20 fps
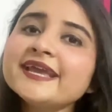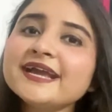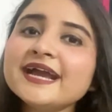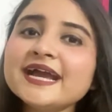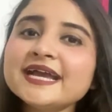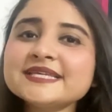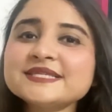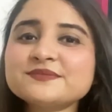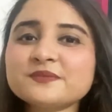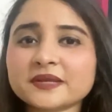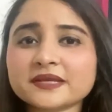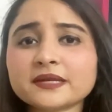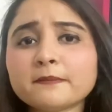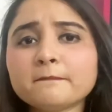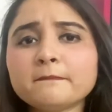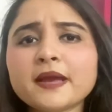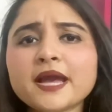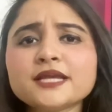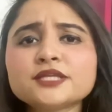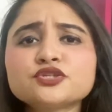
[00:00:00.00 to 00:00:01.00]
guys, welcome
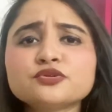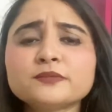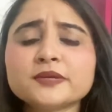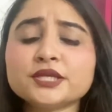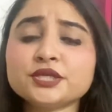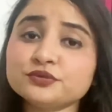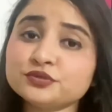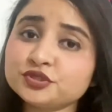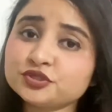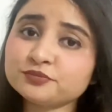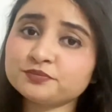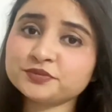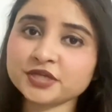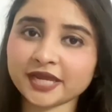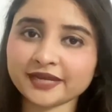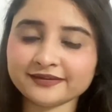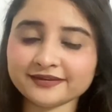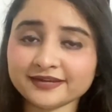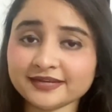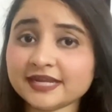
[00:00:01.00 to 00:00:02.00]
back to my YouTube channel,
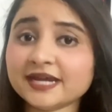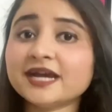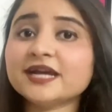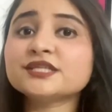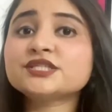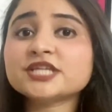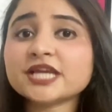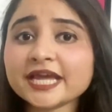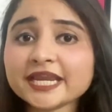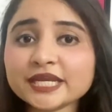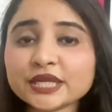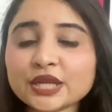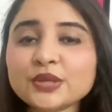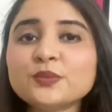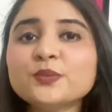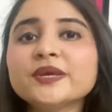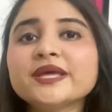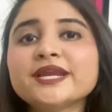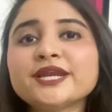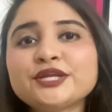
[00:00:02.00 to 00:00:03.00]
a channel where I
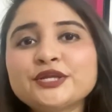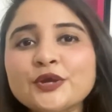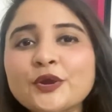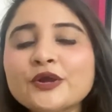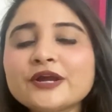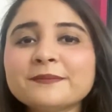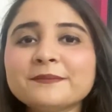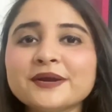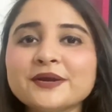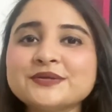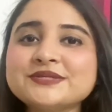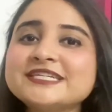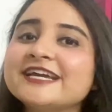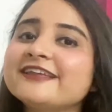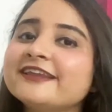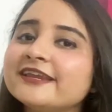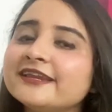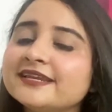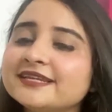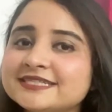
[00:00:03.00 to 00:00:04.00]
talk about career
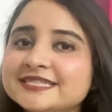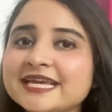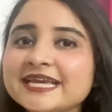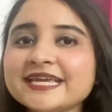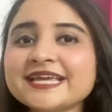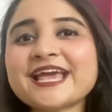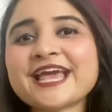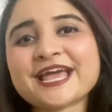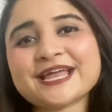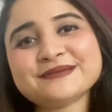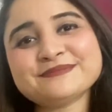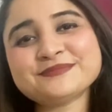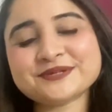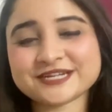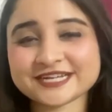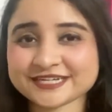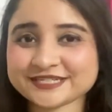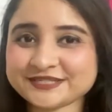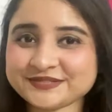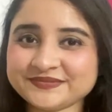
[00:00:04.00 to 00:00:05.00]
in tech and
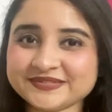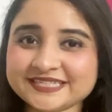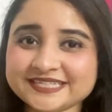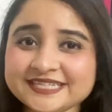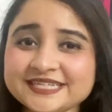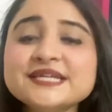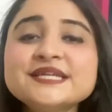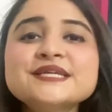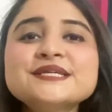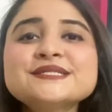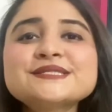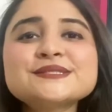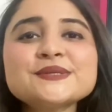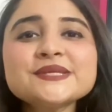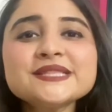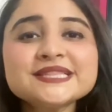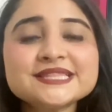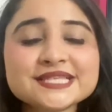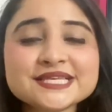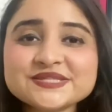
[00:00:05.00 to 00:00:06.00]
productivity. So in
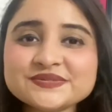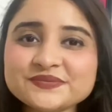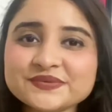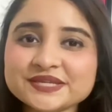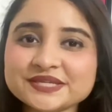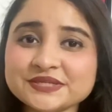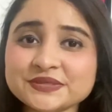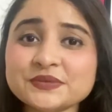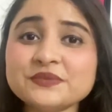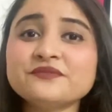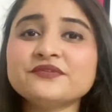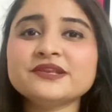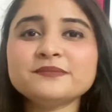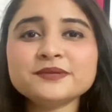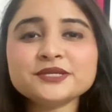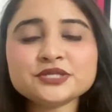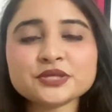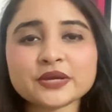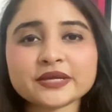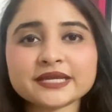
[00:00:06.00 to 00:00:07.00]
this video, we'll be
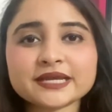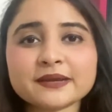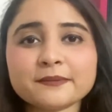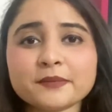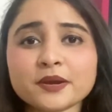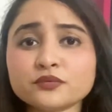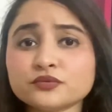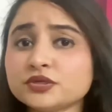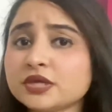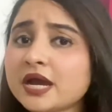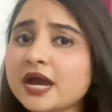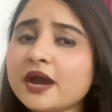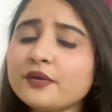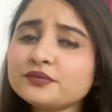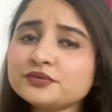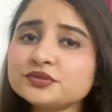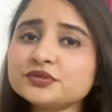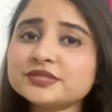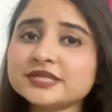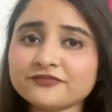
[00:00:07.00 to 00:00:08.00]
talking about how to
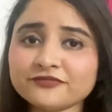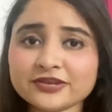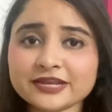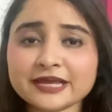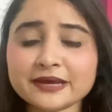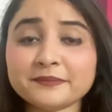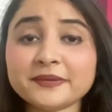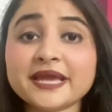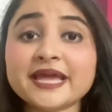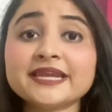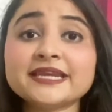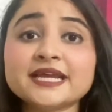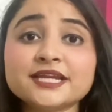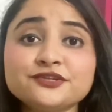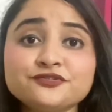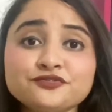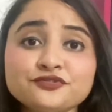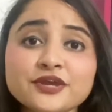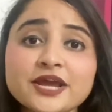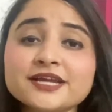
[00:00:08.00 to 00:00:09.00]
develop an
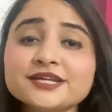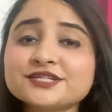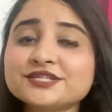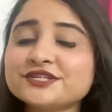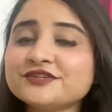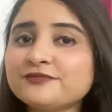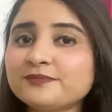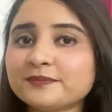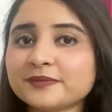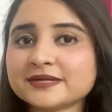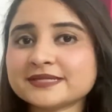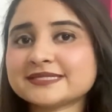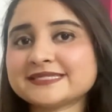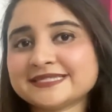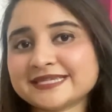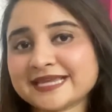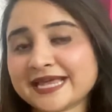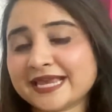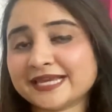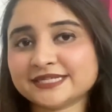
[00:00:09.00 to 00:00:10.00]
attractive
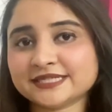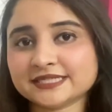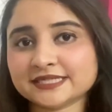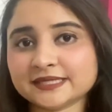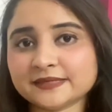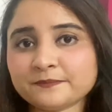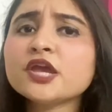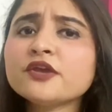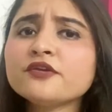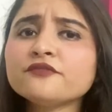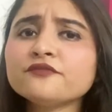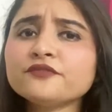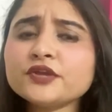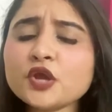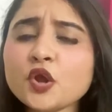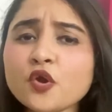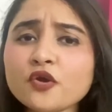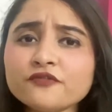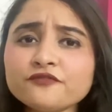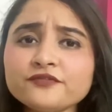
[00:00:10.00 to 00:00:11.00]
personality. We
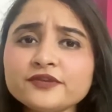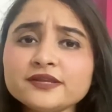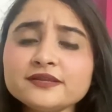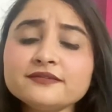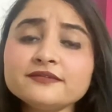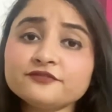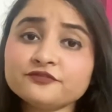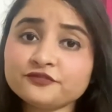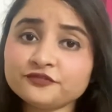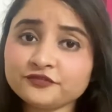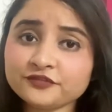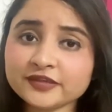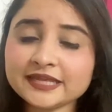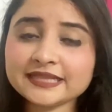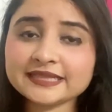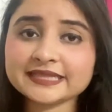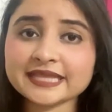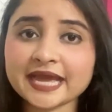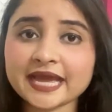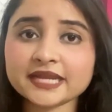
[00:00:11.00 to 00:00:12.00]
often feel that